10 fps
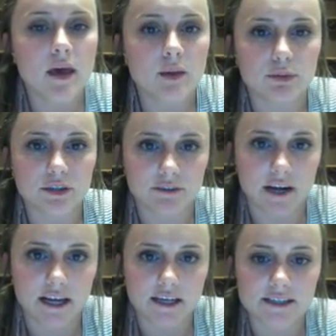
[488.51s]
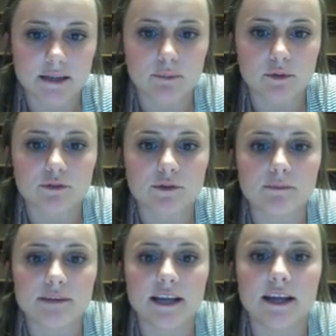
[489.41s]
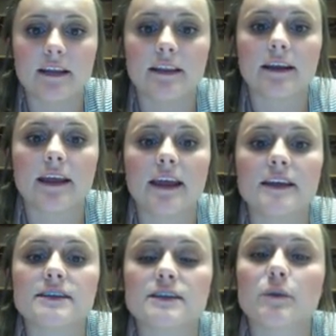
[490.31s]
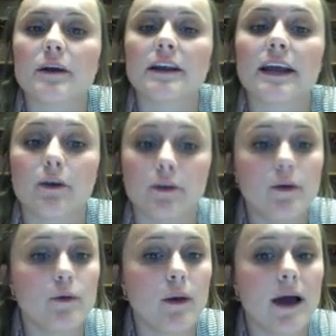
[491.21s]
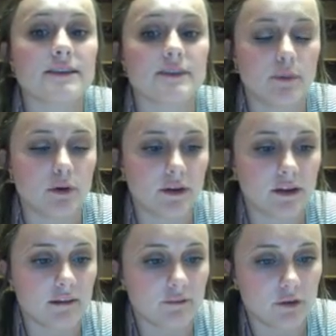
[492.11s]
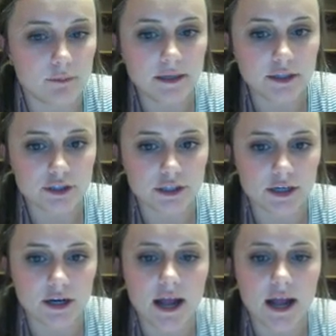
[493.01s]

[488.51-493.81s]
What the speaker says: Provide examples from data in the case explaining how you, as the building level administrator,